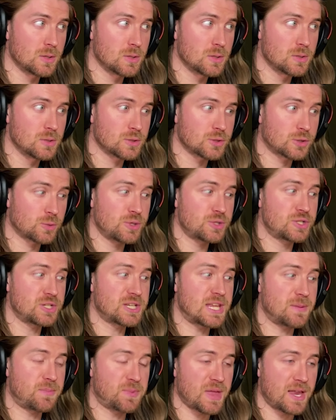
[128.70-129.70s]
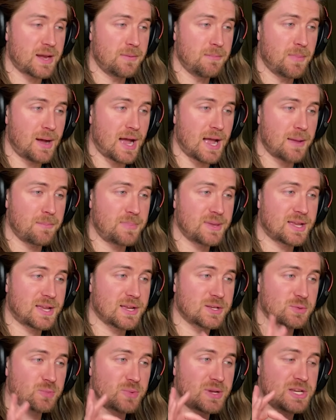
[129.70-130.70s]
So we should keep that in mind
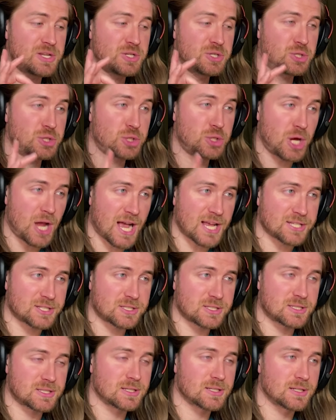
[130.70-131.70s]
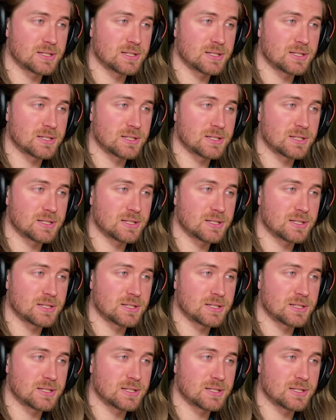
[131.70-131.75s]
because we just